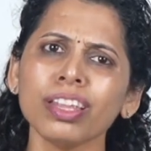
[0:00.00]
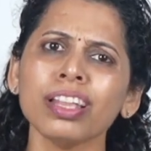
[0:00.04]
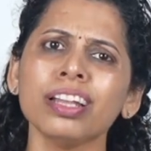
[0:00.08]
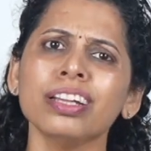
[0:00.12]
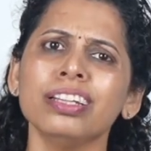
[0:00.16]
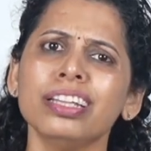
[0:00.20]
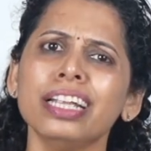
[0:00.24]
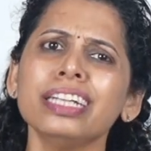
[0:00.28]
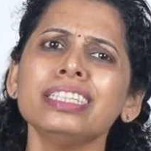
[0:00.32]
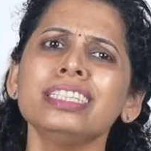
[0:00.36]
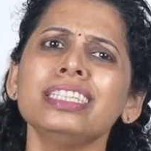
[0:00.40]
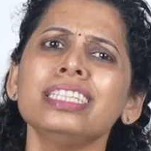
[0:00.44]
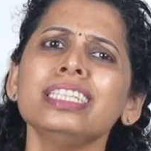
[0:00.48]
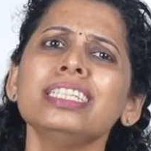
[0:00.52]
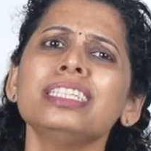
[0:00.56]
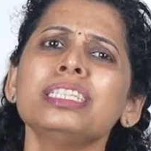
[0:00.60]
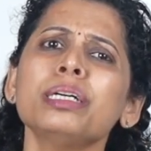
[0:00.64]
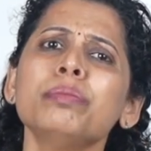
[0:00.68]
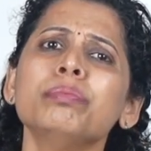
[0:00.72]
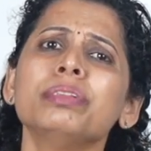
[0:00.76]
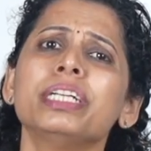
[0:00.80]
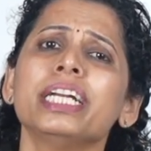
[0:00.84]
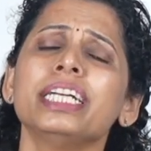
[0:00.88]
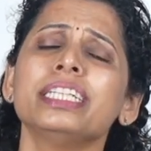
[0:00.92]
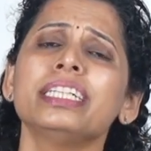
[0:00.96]
Let's see
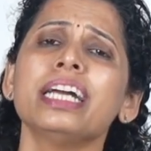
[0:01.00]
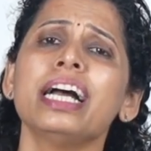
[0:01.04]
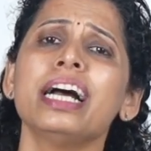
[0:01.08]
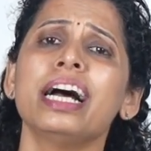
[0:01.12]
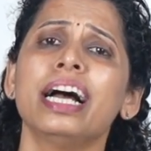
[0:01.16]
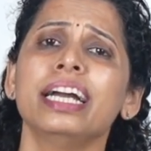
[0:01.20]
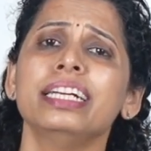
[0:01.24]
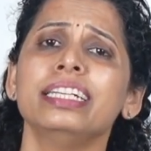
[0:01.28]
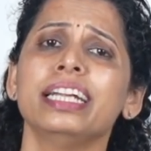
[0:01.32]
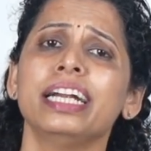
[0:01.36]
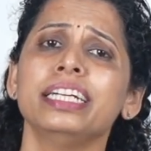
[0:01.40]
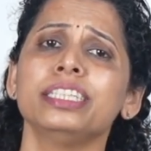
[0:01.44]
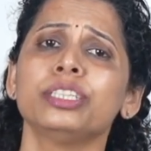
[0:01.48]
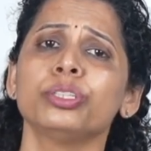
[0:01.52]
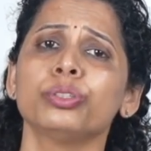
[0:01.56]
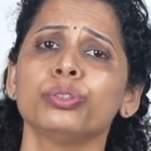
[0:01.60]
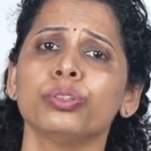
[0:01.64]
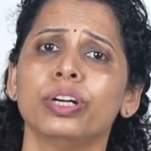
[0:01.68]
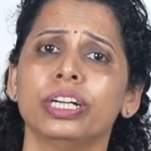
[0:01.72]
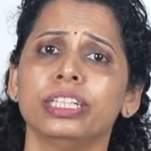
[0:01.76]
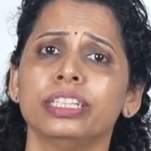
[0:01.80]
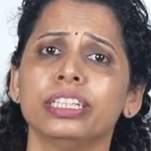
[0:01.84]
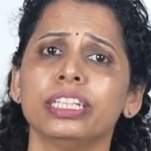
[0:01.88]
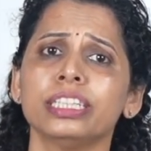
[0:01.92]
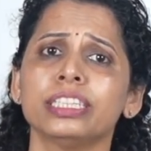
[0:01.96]
some data highlights
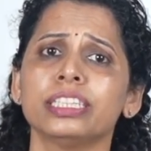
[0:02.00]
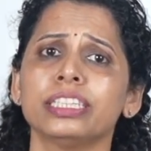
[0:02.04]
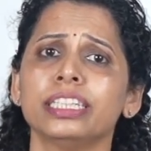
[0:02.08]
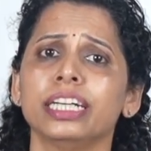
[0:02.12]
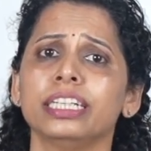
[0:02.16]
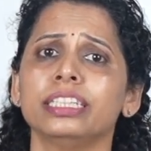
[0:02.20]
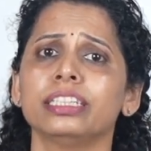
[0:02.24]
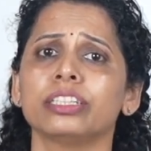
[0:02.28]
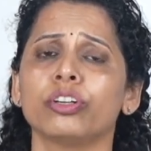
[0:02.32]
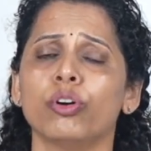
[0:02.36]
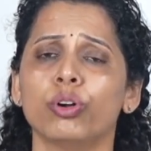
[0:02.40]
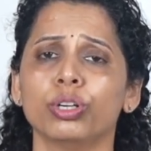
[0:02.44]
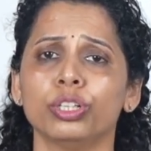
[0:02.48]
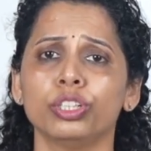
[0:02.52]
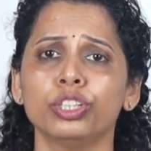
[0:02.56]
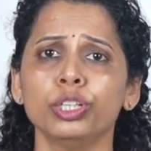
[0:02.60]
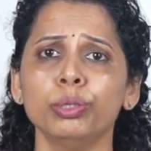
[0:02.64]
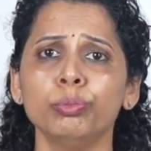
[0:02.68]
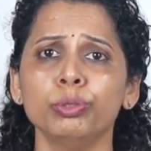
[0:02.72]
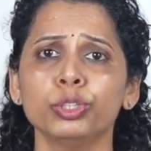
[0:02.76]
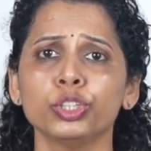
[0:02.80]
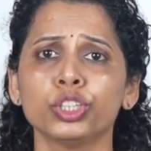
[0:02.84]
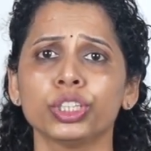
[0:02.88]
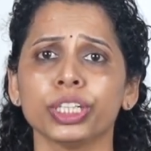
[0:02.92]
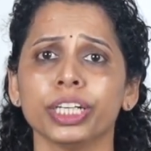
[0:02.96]
to understand
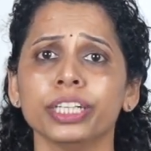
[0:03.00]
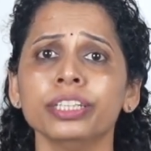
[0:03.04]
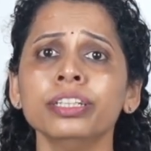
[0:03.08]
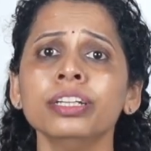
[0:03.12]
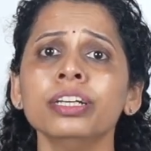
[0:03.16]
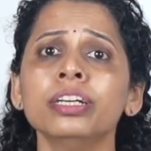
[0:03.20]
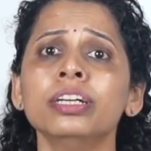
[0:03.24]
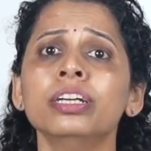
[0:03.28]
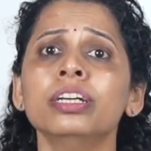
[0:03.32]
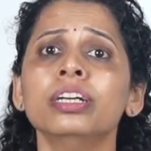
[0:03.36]
contribution.